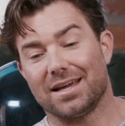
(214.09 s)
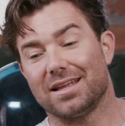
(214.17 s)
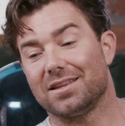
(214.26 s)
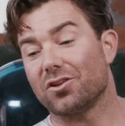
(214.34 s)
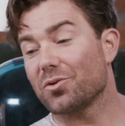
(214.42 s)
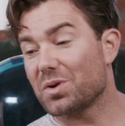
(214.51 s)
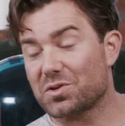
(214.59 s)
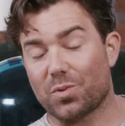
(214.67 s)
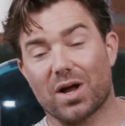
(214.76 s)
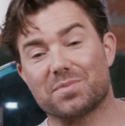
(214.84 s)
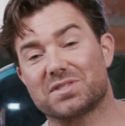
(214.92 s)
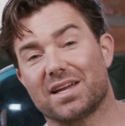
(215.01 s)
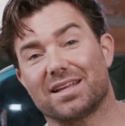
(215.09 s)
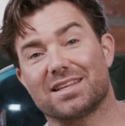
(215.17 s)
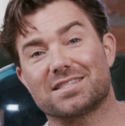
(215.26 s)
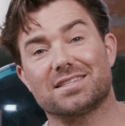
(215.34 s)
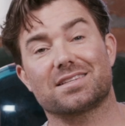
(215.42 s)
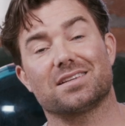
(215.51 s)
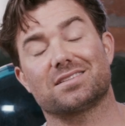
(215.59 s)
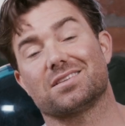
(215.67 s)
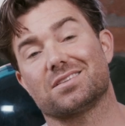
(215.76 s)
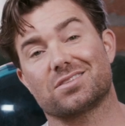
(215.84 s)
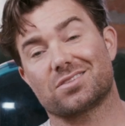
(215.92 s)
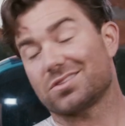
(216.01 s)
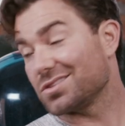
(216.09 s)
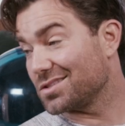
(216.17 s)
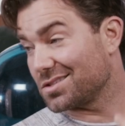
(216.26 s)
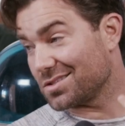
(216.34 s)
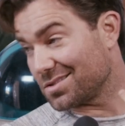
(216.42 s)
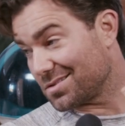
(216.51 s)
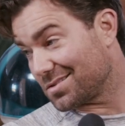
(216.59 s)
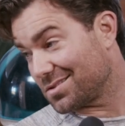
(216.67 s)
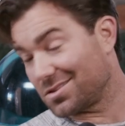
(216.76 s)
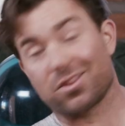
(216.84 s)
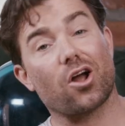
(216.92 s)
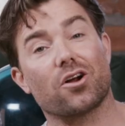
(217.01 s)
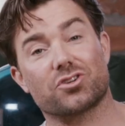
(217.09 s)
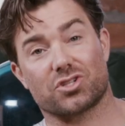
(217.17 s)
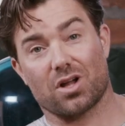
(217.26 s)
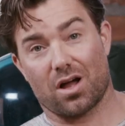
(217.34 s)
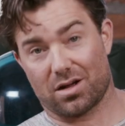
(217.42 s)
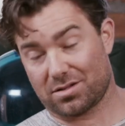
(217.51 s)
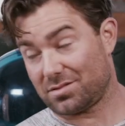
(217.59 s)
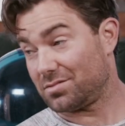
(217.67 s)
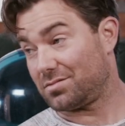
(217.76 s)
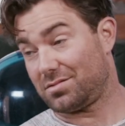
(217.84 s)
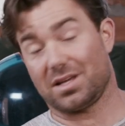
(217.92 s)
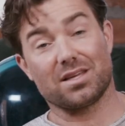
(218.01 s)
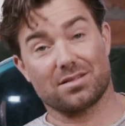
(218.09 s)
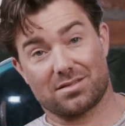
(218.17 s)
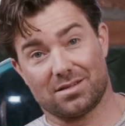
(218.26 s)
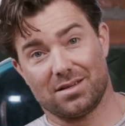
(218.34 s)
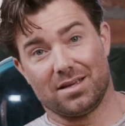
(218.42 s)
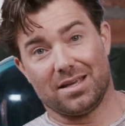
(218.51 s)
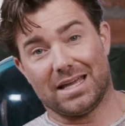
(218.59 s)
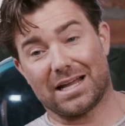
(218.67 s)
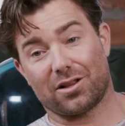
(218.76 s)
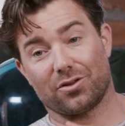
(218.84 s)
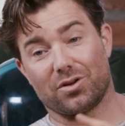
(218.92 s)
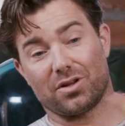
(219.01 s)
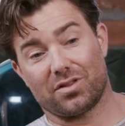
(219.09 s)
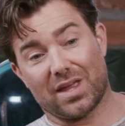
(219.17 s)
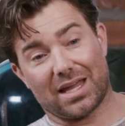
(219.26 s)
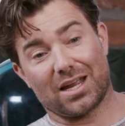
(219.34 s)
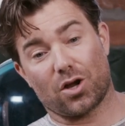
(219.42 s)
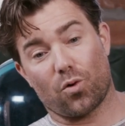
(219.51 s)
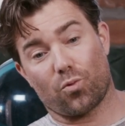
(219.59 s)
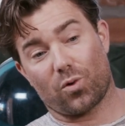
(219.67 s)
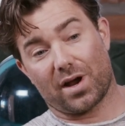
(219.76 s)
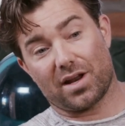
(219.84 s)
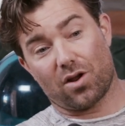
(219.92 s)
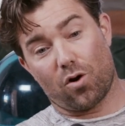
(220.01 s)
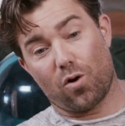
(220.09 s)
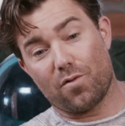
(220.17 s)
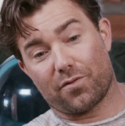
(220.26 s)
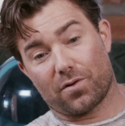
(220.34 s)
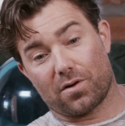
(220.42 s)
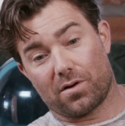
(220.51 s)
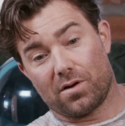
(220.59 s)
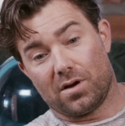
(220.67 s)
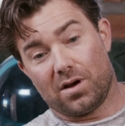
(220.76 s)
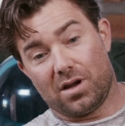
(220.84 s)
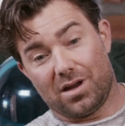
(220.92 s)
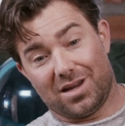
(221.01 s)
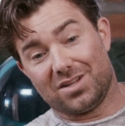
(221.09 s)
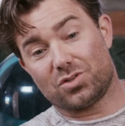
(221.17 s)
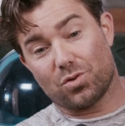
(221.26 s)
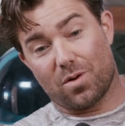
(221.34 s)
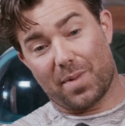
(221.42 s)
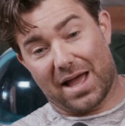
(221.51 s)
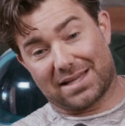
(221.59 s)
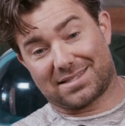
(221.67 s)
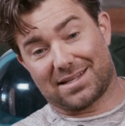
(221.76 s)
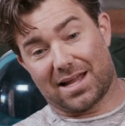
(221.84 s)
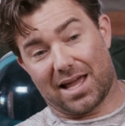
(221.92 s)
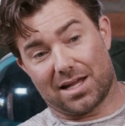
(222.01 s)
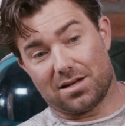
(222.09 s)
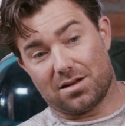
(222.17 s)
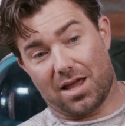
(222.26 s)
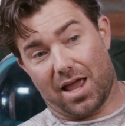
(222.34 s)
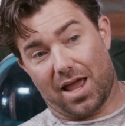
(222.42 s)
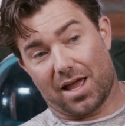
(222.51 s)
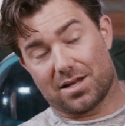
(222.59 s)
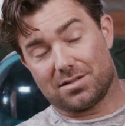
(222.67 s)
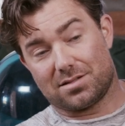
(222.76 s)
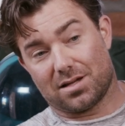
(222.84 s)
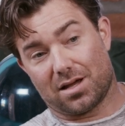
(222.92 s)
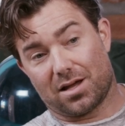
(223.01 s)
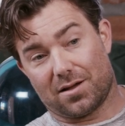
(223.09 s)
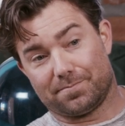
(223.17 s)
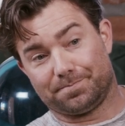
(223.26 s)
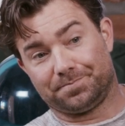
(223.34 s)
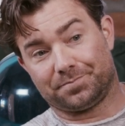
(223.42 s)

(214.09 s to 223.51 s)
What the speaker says: The only reason why I'm saying this is because large dogs, these included, they can go right over into a bassinet and